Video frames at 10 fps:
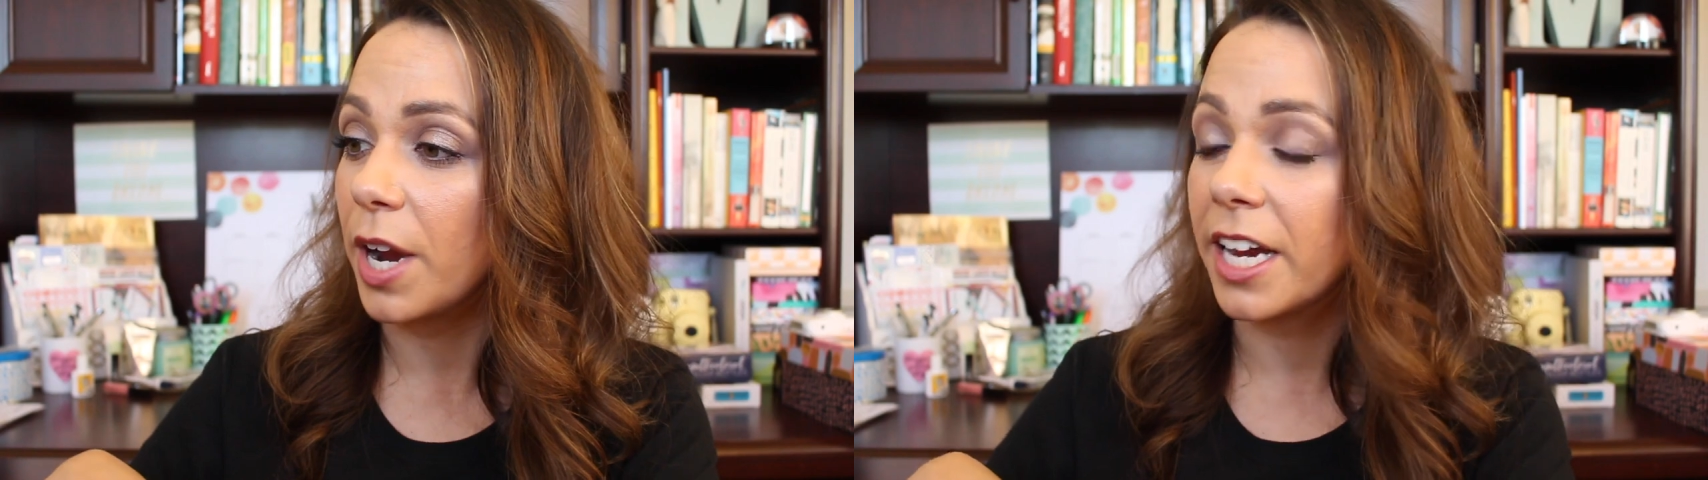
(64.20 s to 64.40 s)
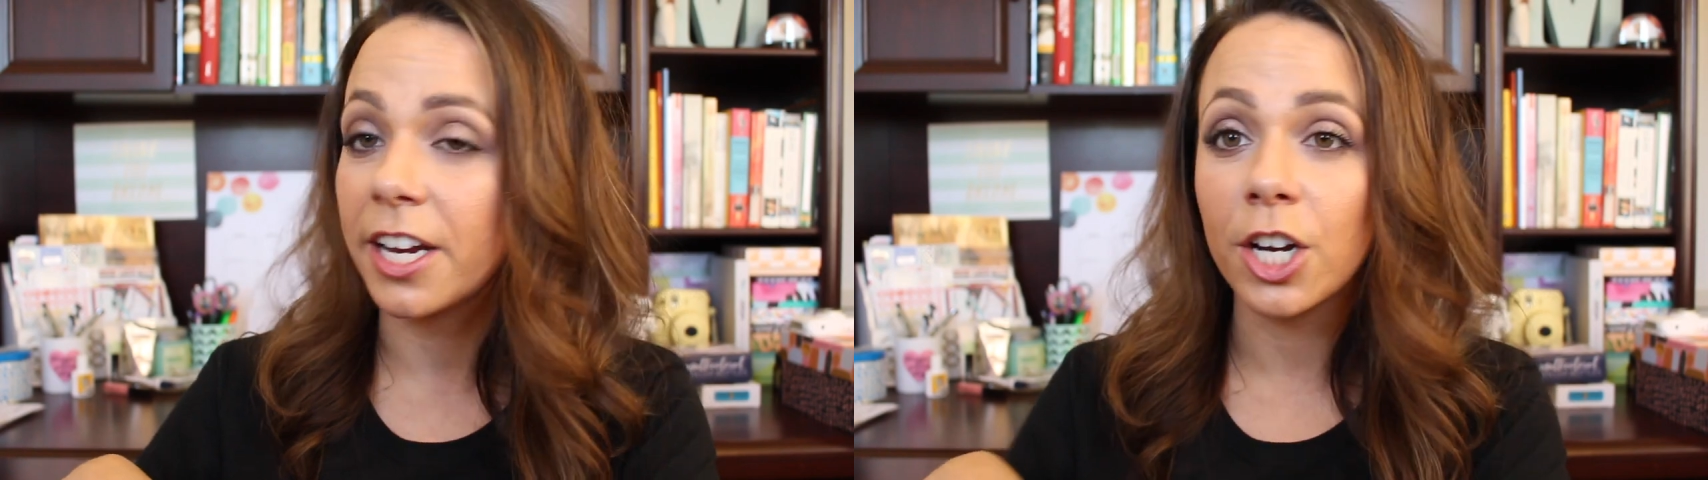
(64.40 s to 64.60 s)

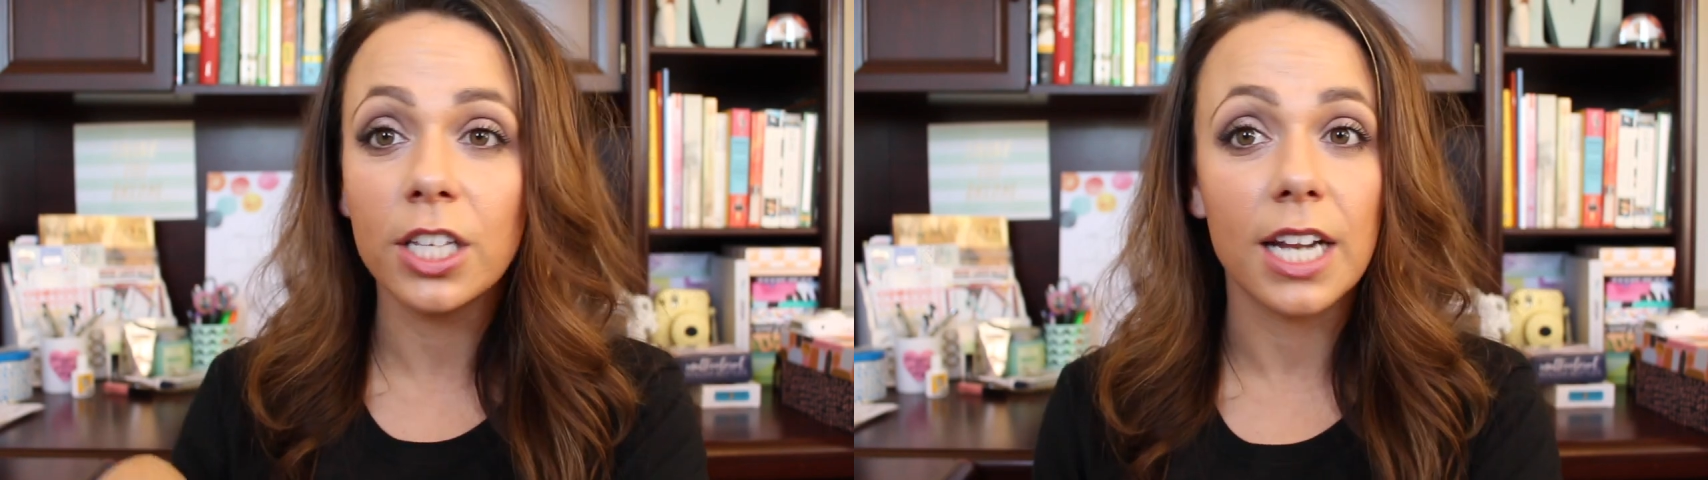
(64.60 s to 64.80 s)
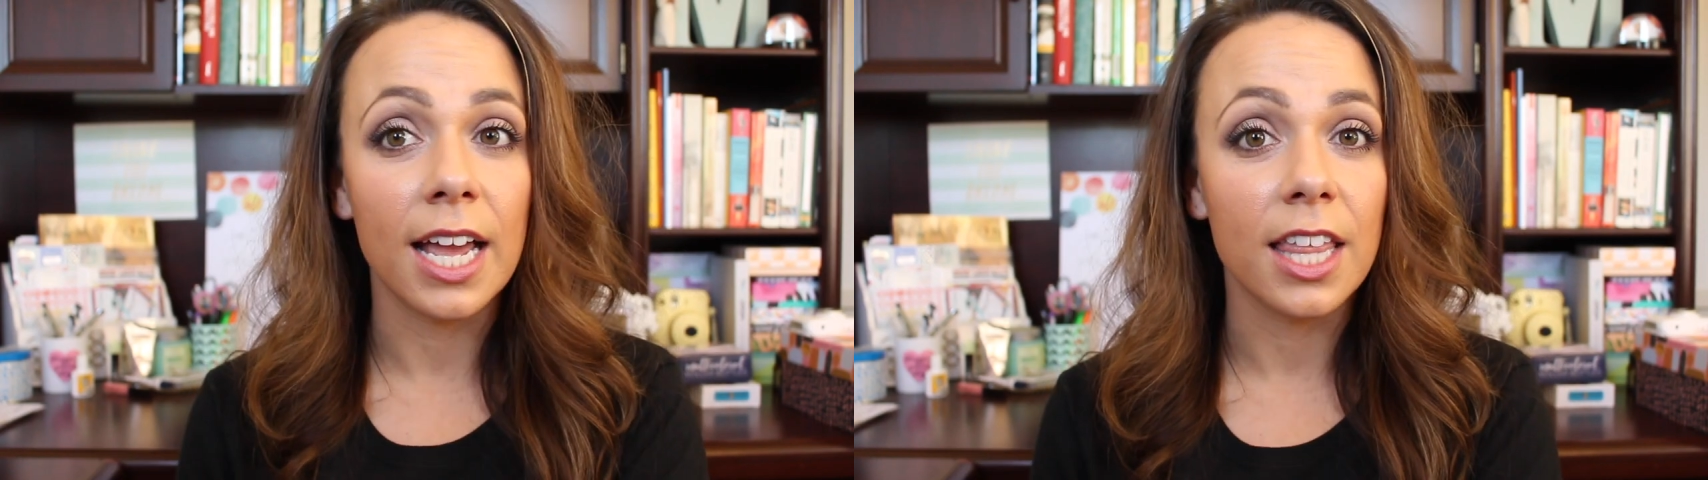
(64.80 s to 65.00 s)
right
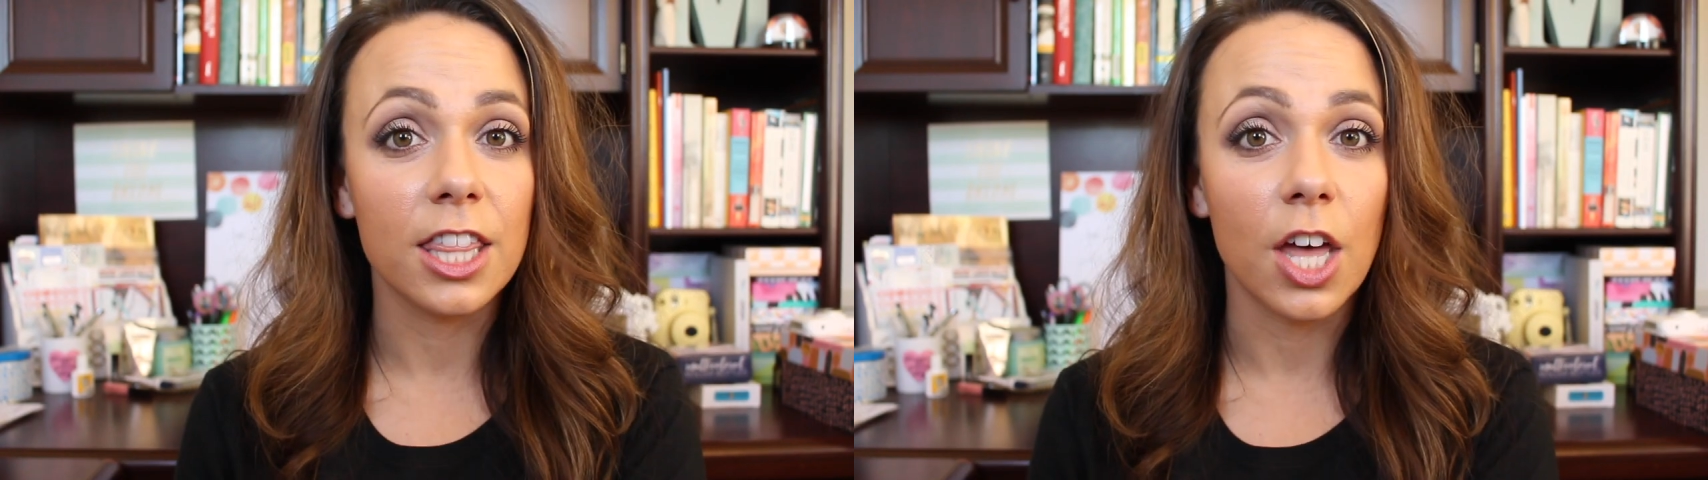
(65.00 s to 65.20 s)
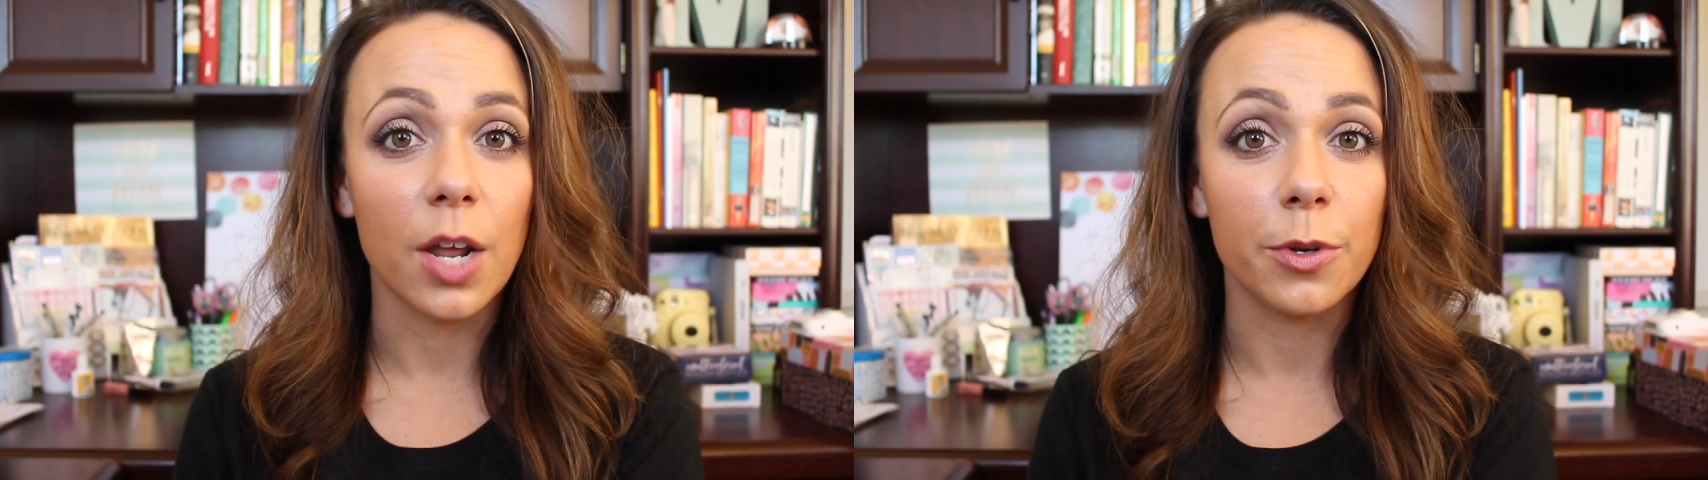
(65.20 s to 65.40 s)
here that I
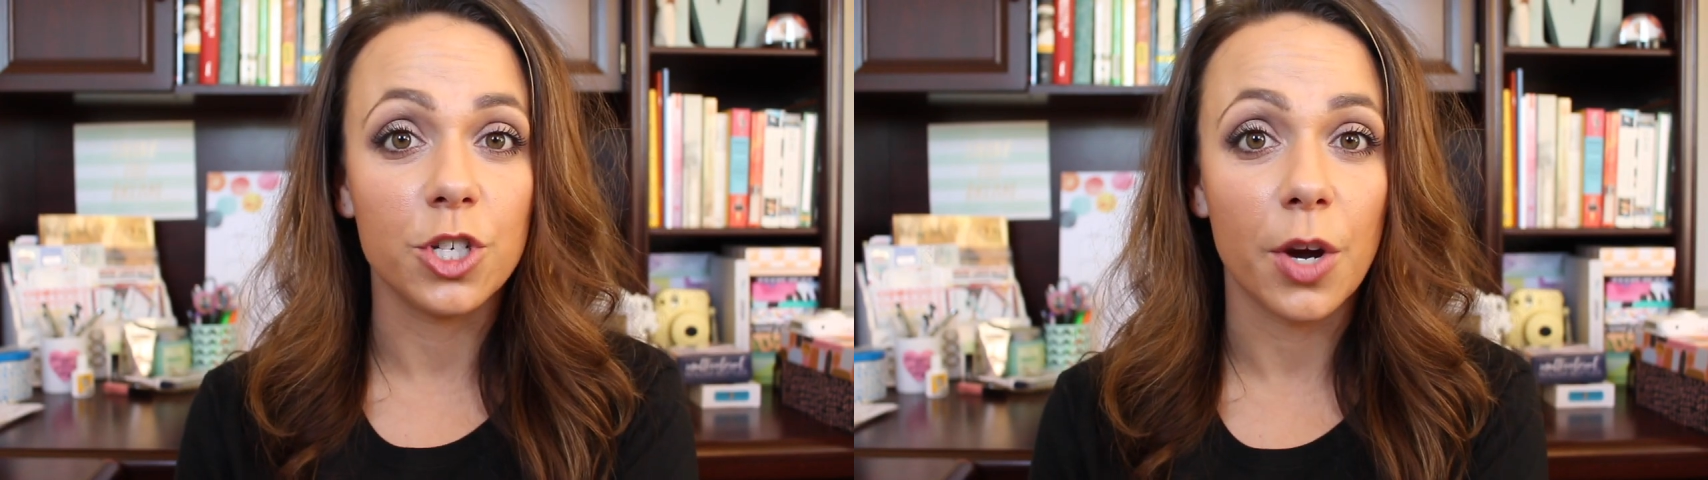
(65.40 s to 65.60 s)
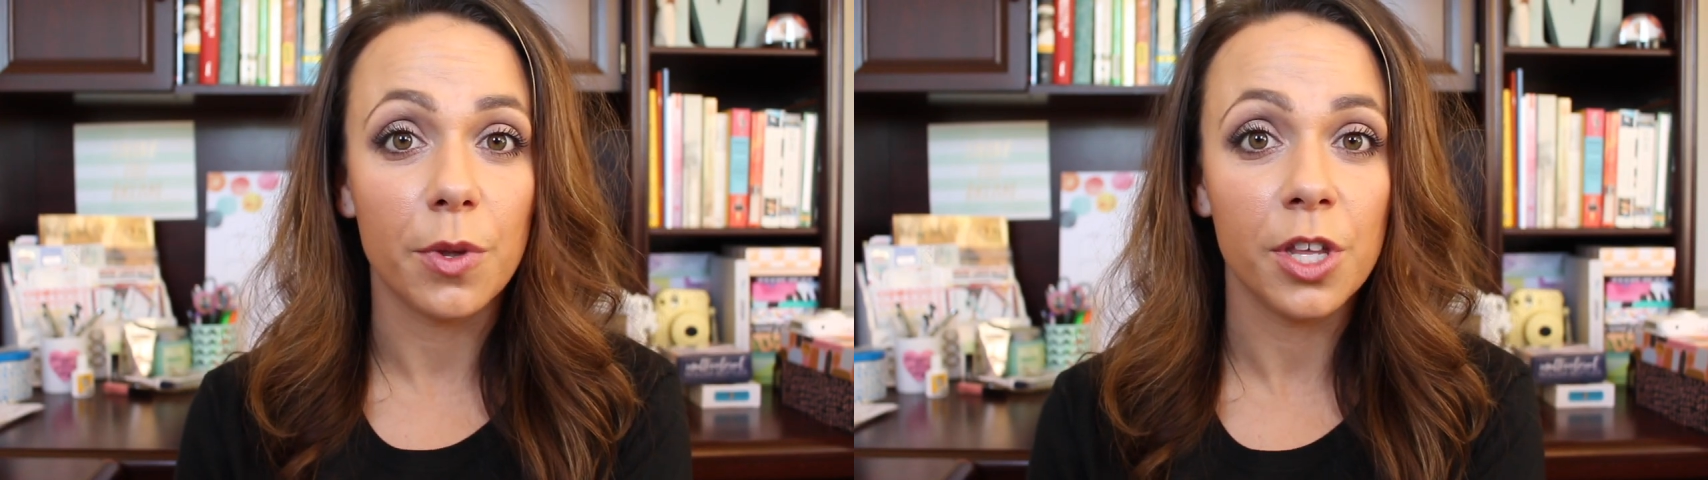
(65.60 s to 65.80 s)
thought I would
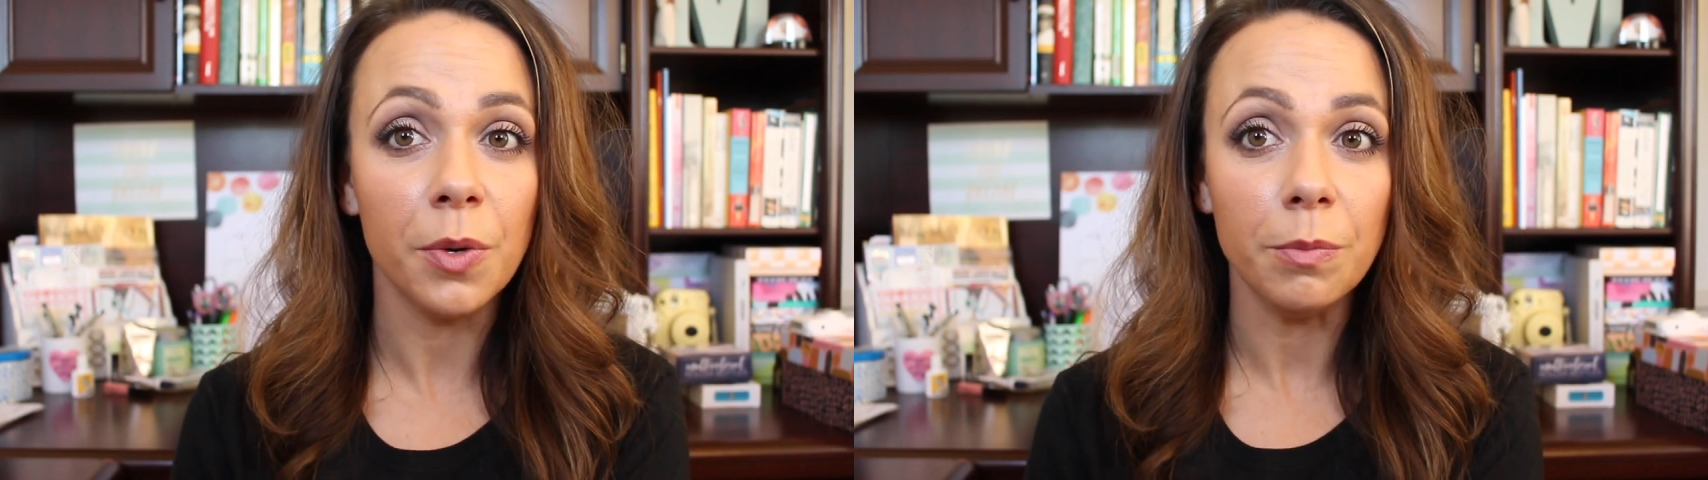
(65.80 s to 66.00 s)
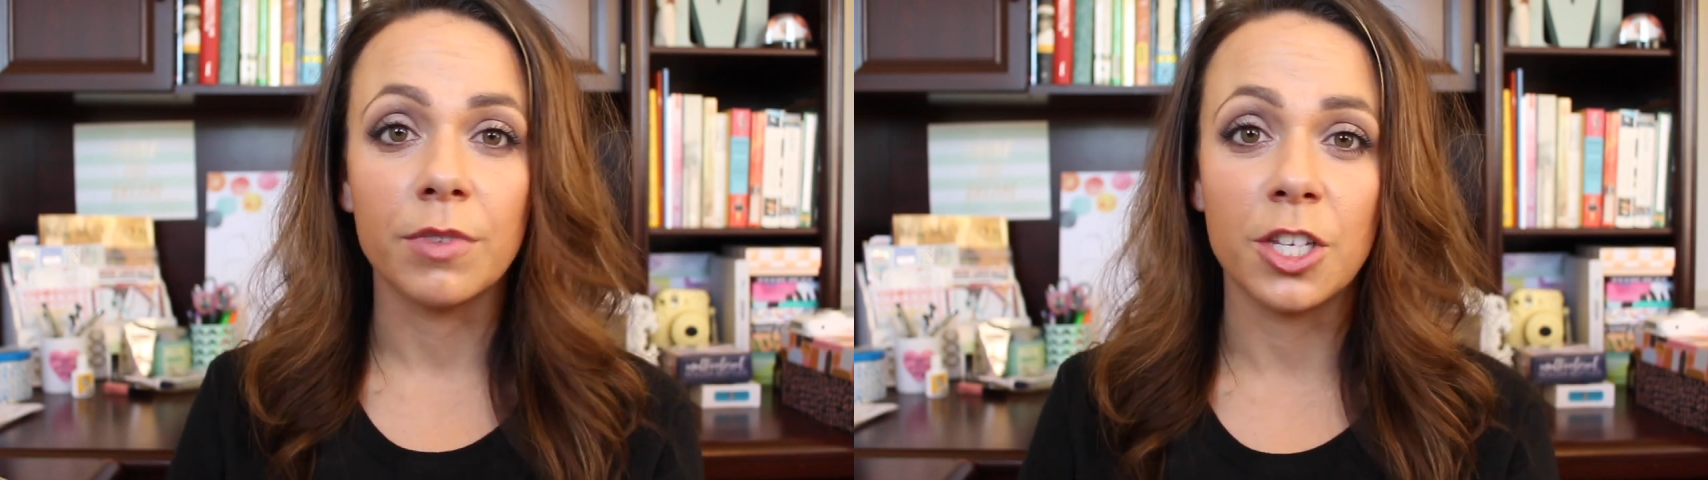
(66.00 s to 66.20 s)
share with you.